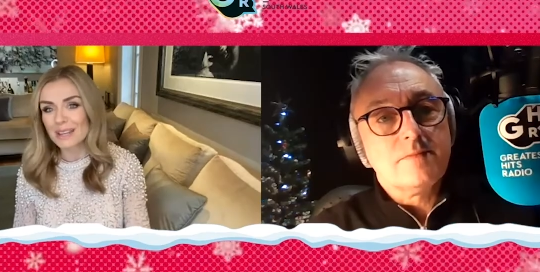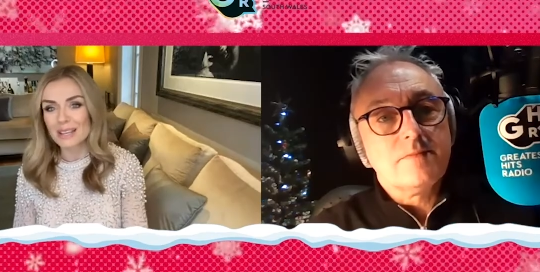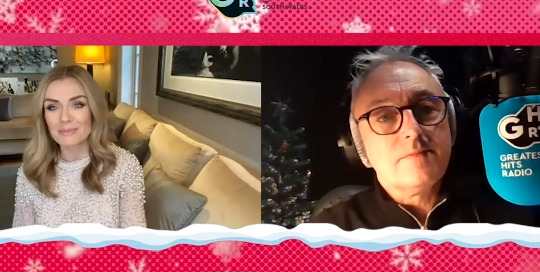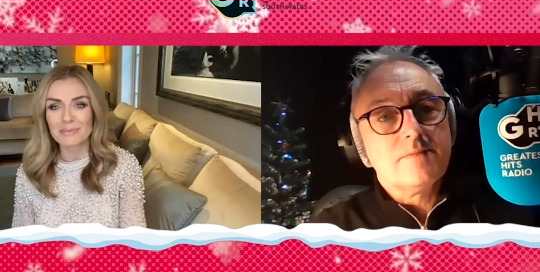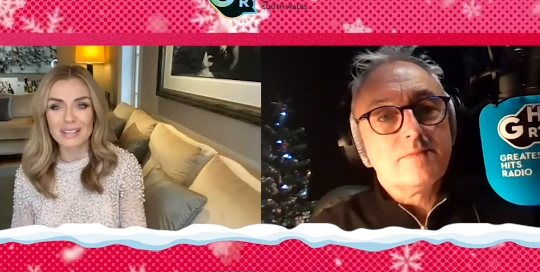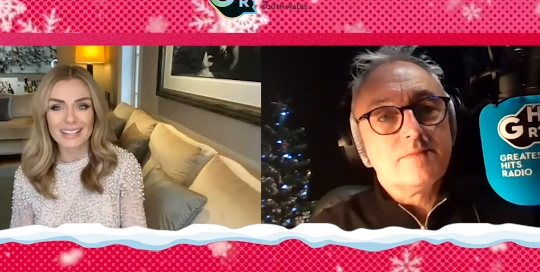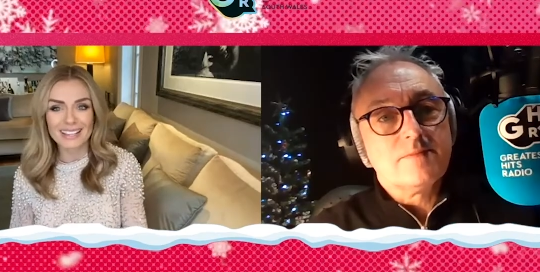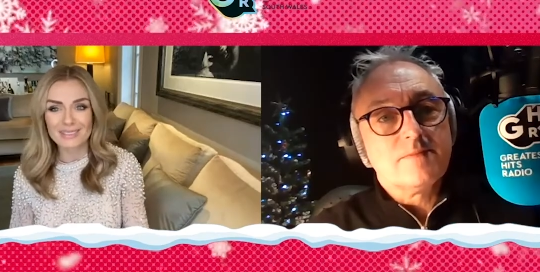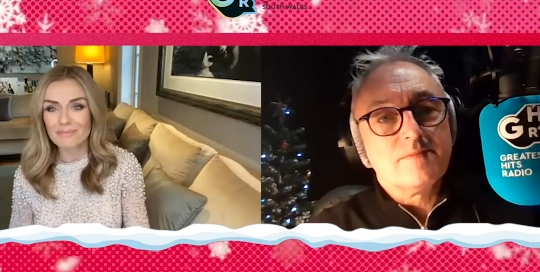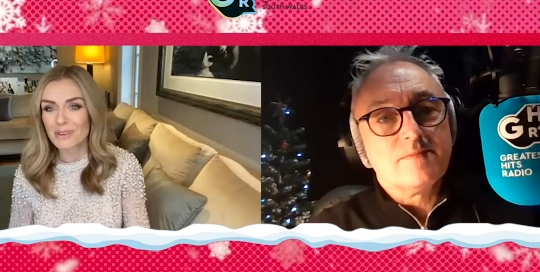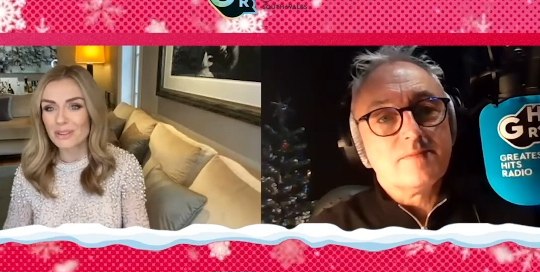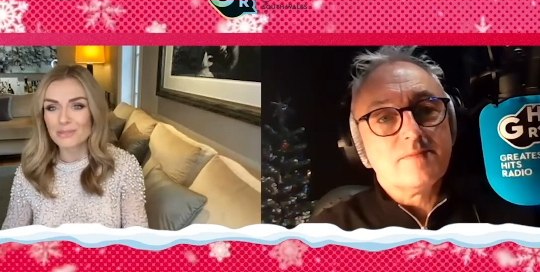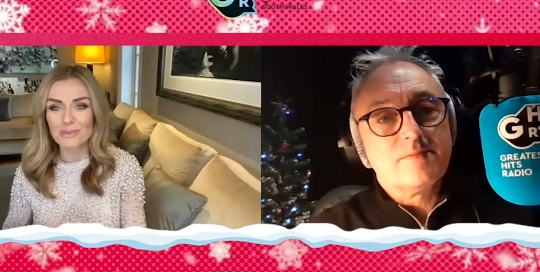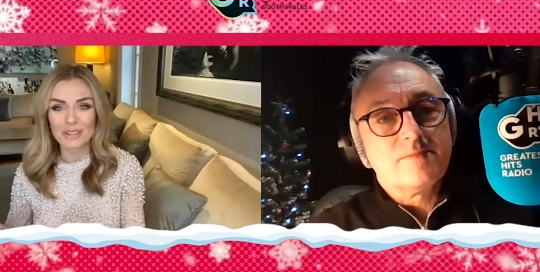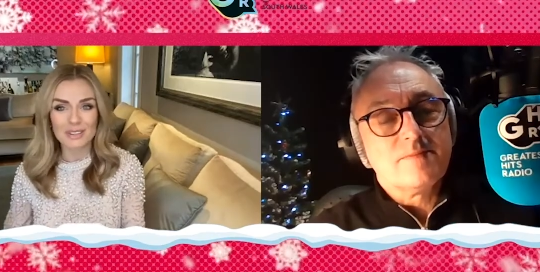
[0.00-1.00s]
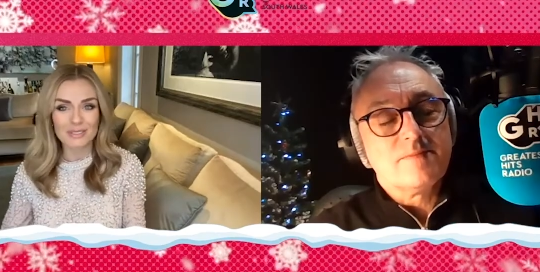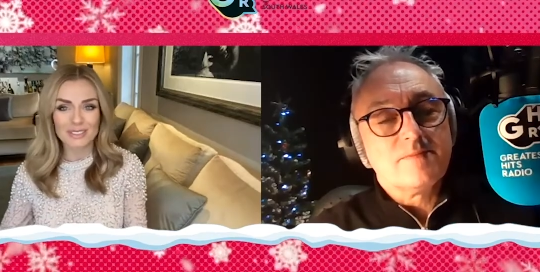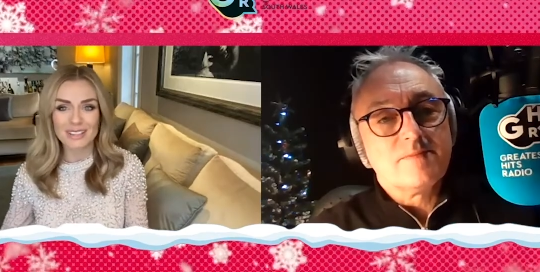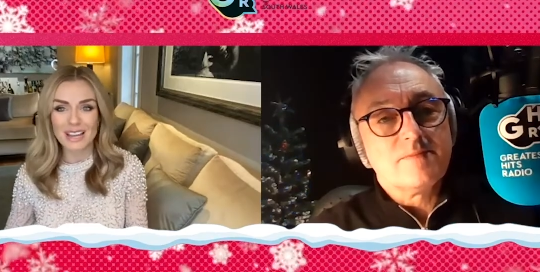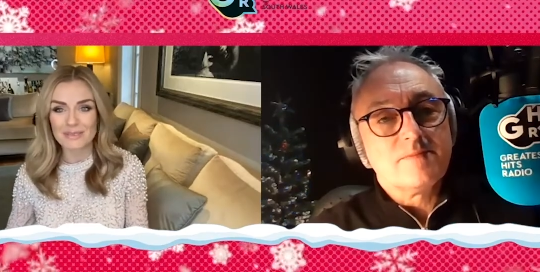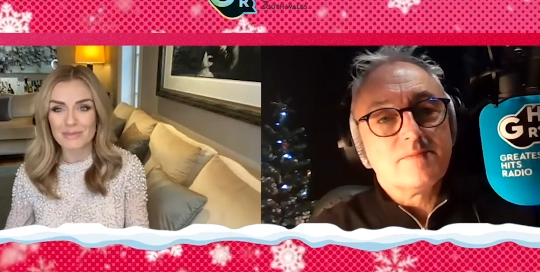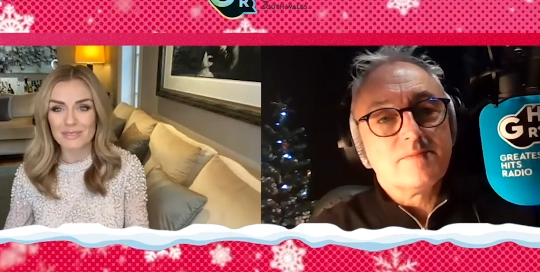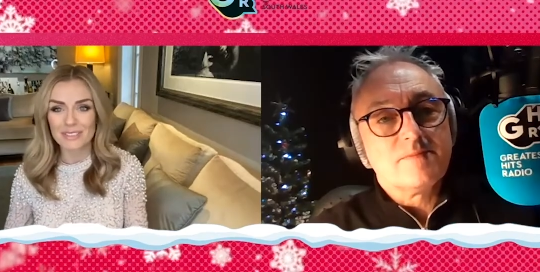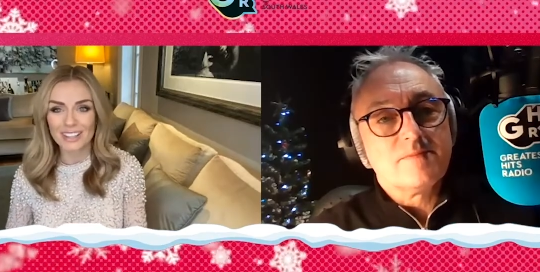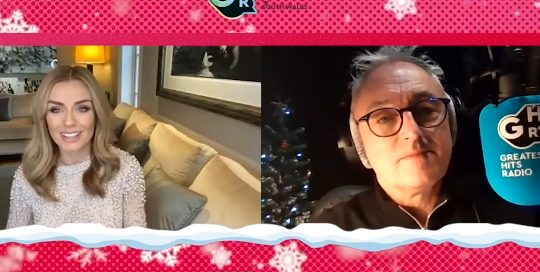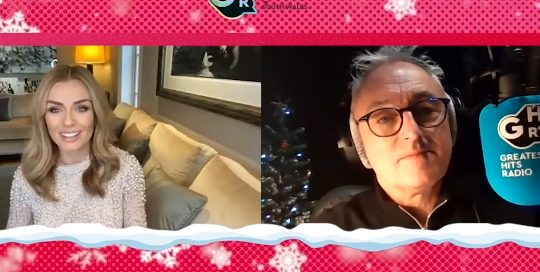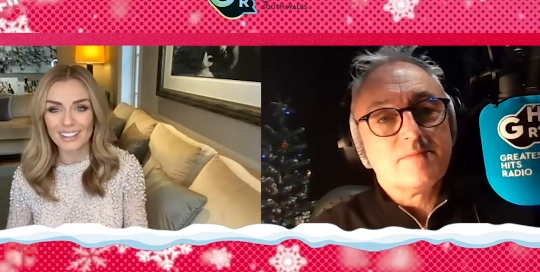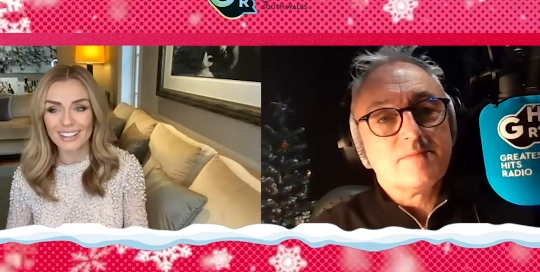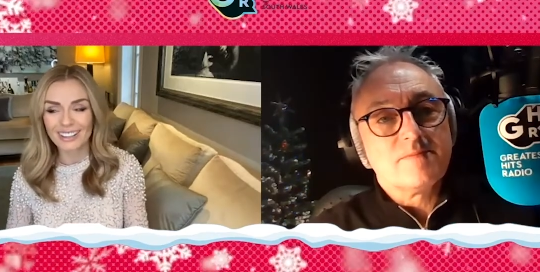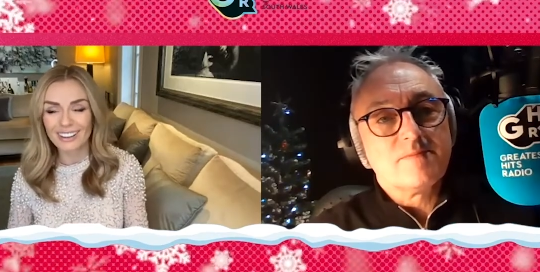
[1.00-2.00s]
Speaker 1: Baby, Most Wonderful Time of the
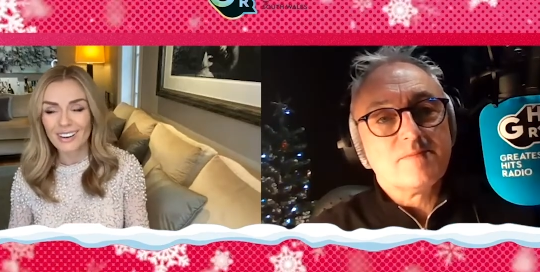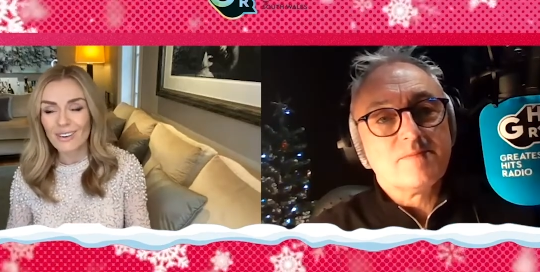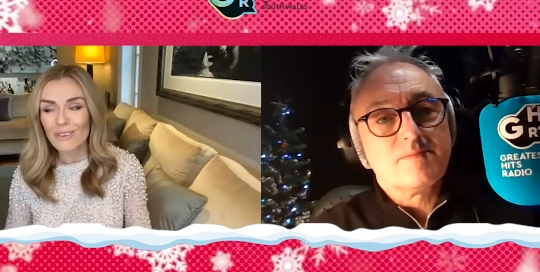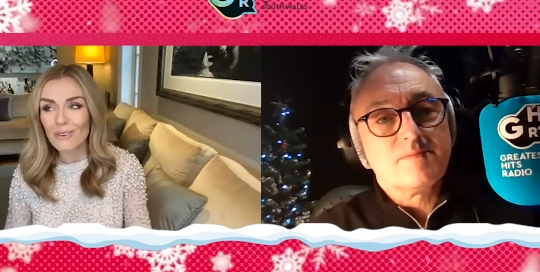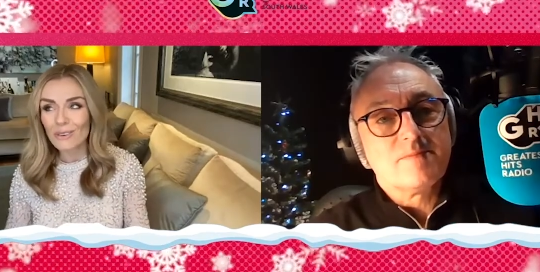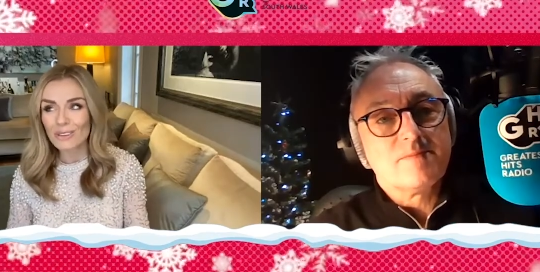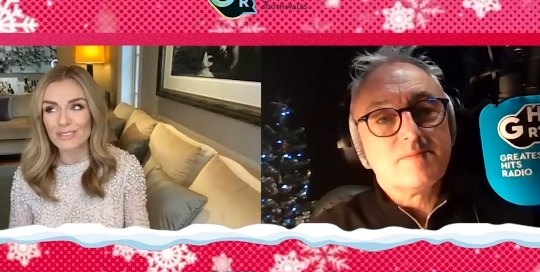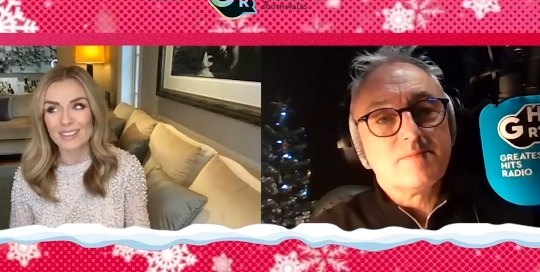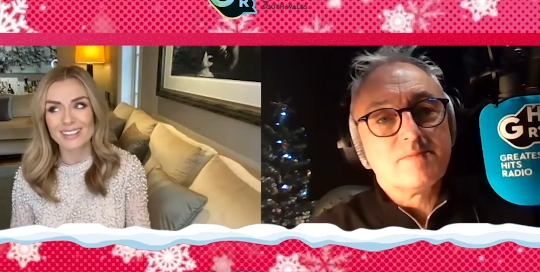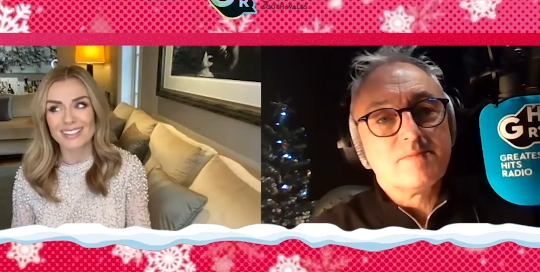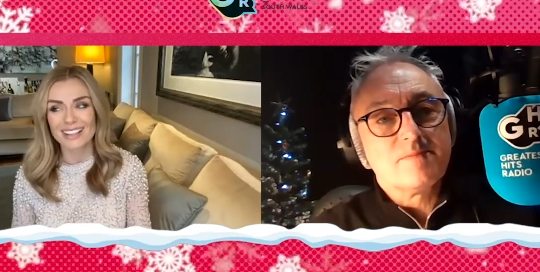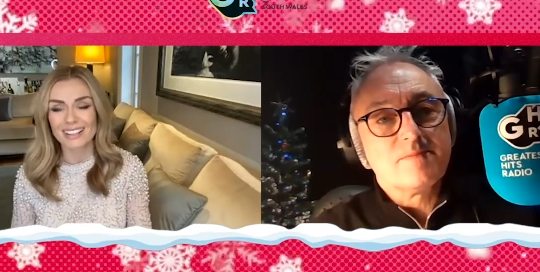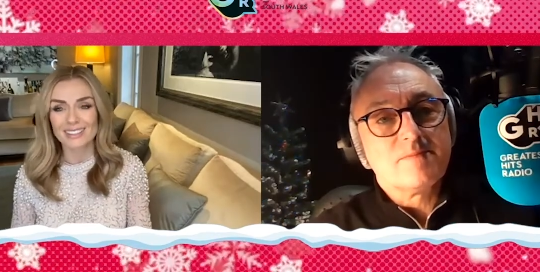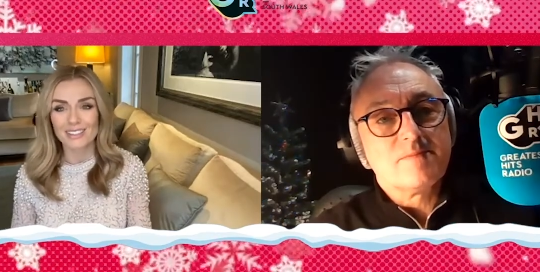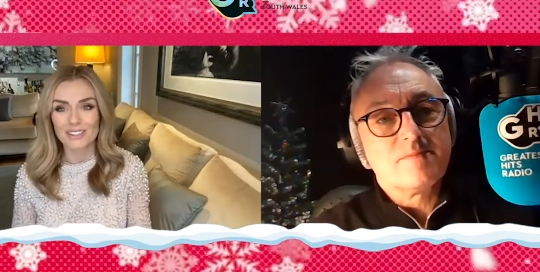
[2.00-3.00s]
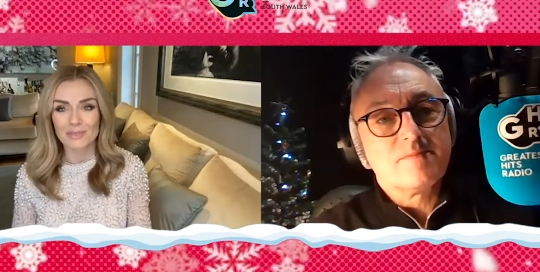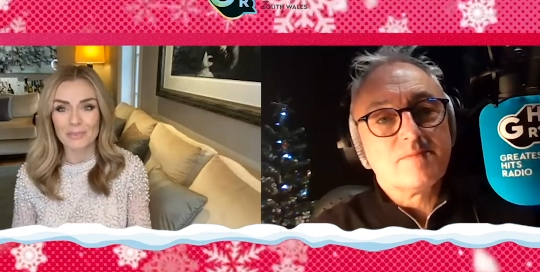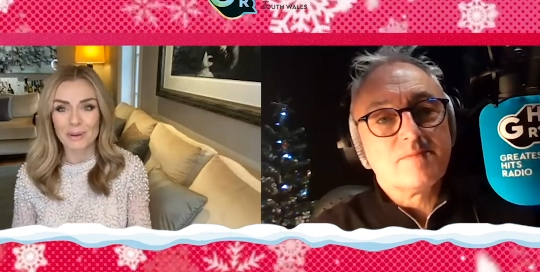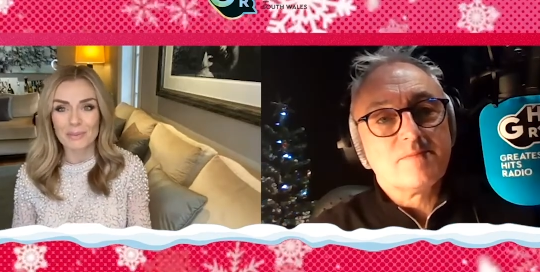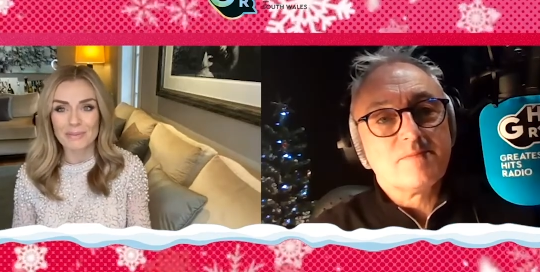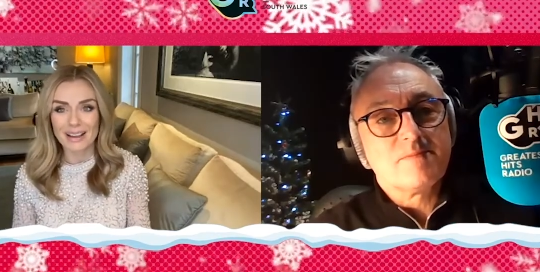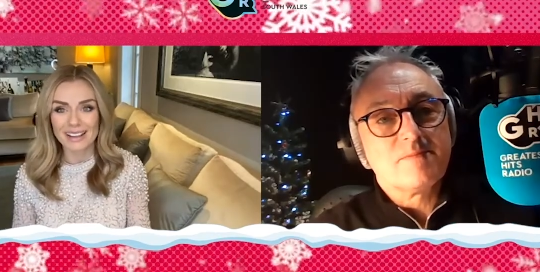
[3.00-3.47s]
Year. All of those things have just put a